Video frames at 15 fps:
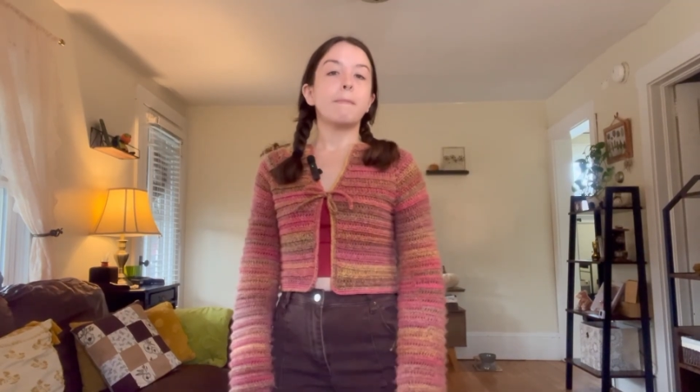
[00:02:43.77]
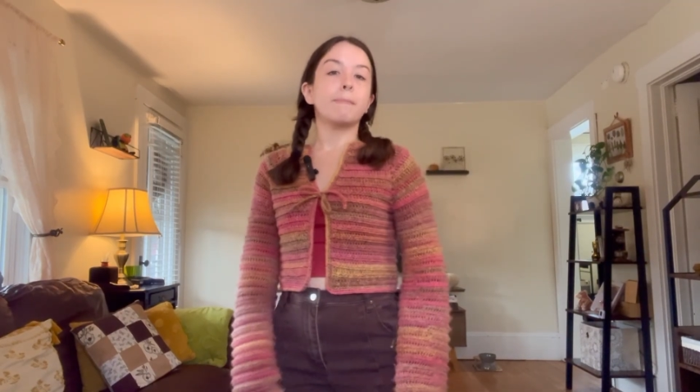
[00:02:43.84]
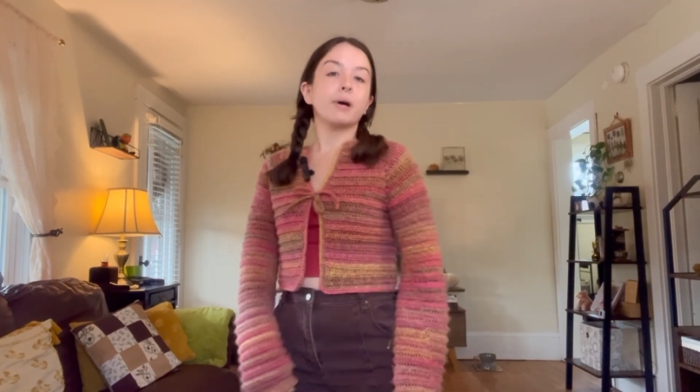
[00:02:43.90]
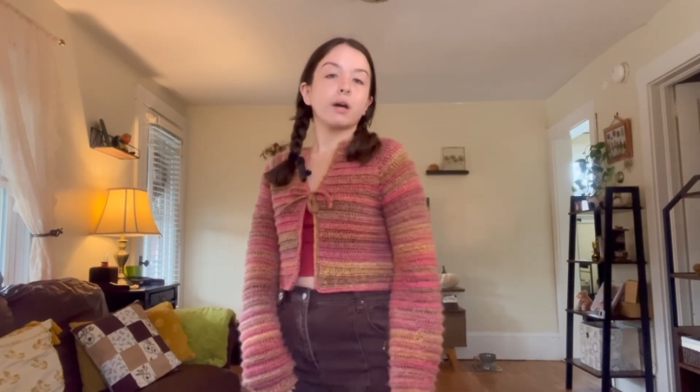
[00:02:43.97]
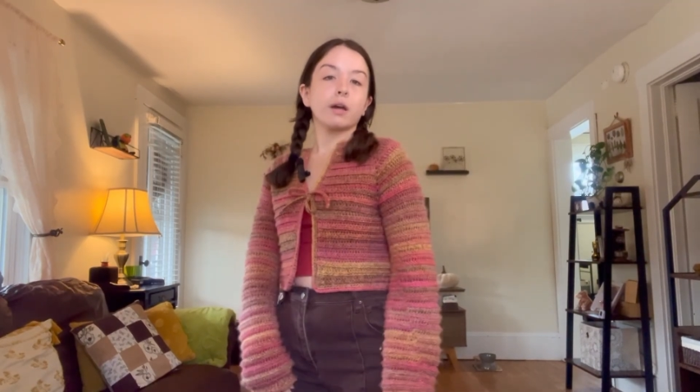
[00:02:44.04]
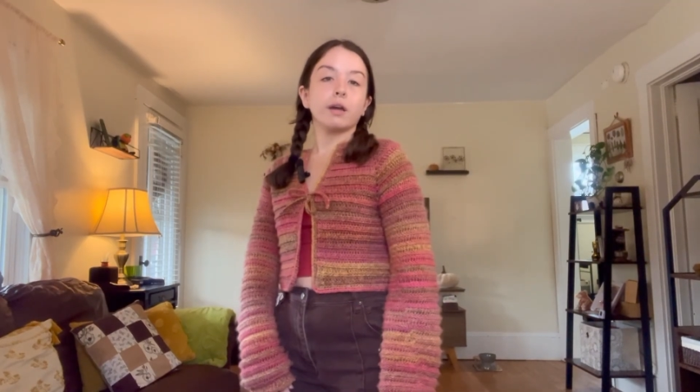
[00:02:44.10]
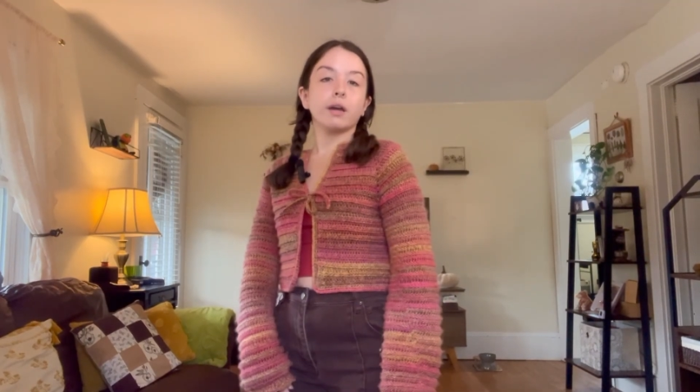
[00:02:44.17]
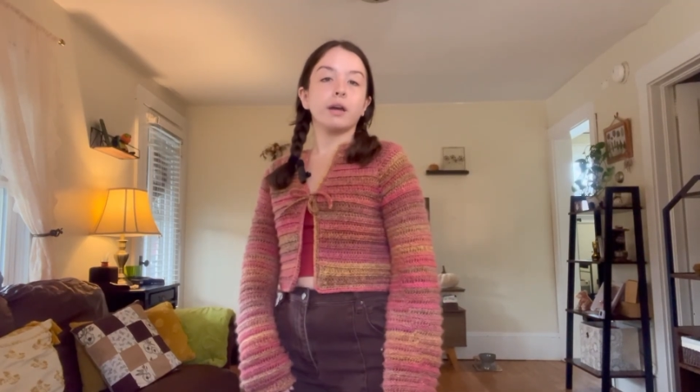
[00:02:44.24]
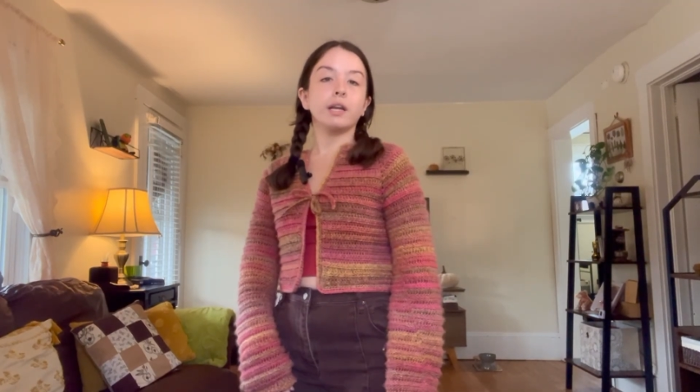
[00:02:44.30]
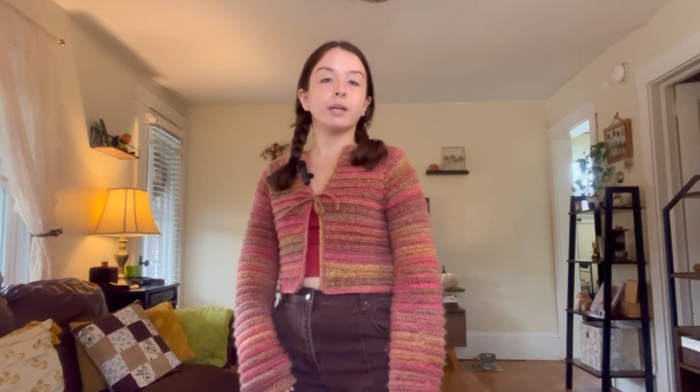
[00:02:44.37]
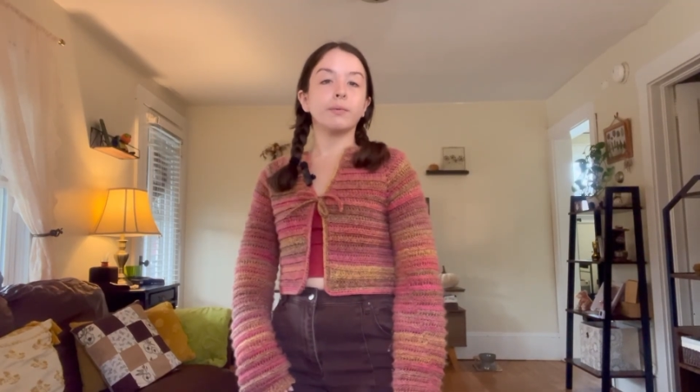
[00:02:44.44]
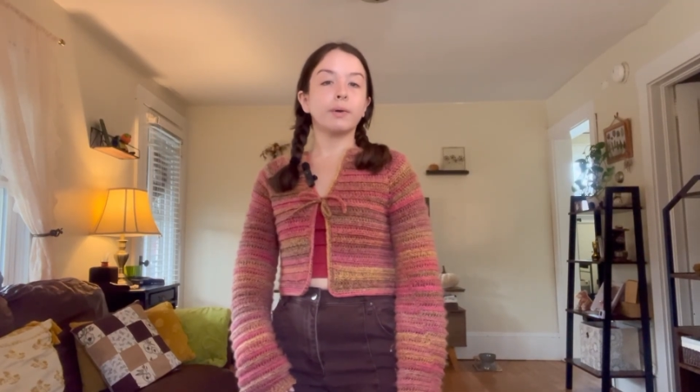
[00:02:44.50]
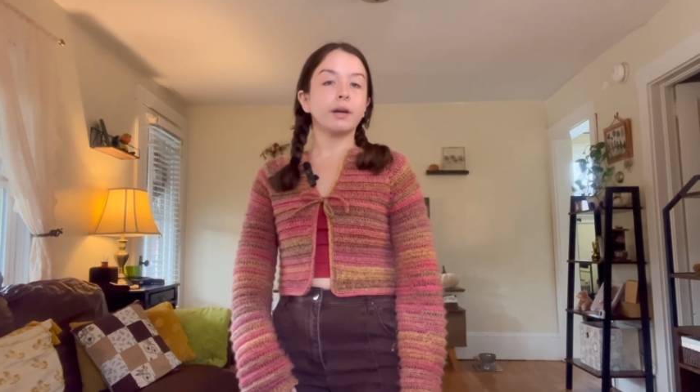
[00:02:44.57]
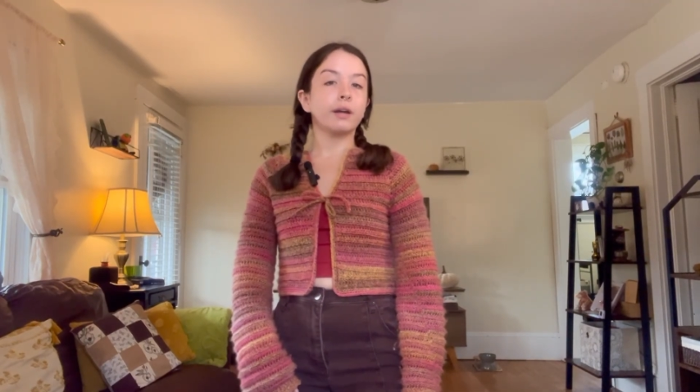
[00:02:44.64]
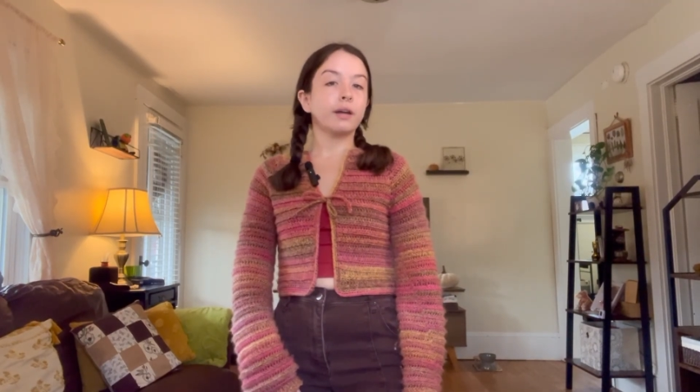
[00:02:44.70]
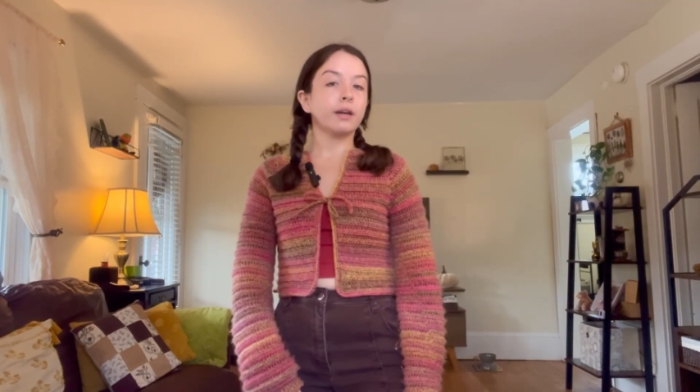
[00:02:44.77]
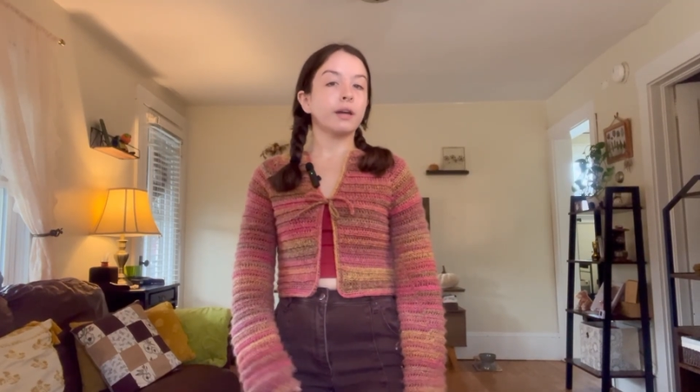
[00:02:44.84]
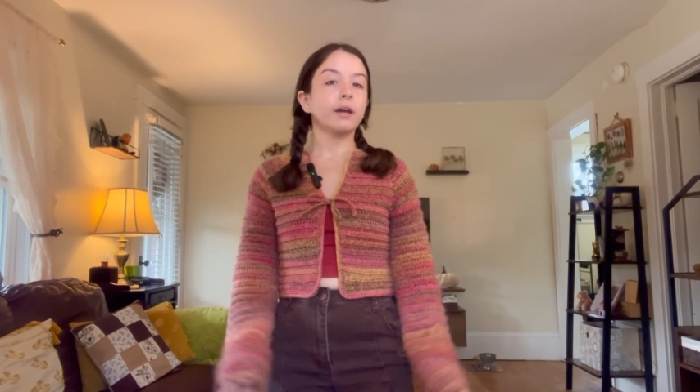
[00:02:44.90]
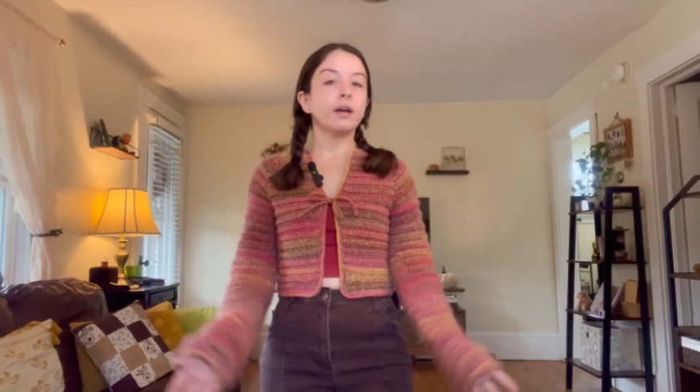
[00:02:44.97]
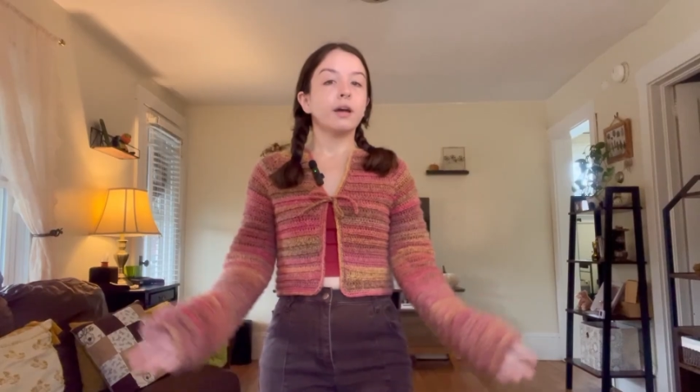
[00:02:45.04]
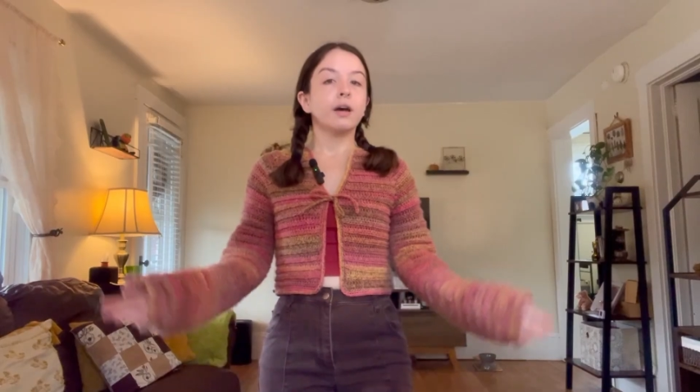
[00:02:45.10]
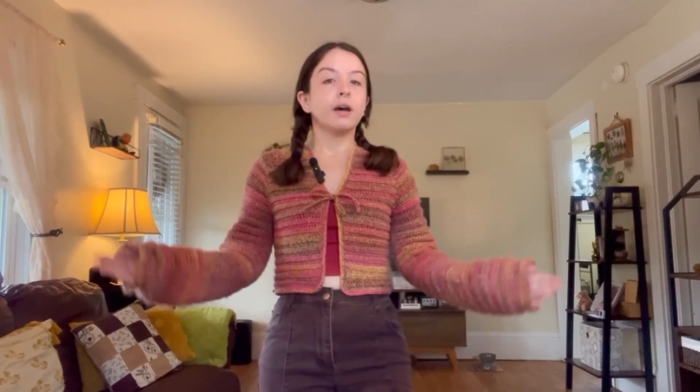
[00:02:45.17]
But anyway,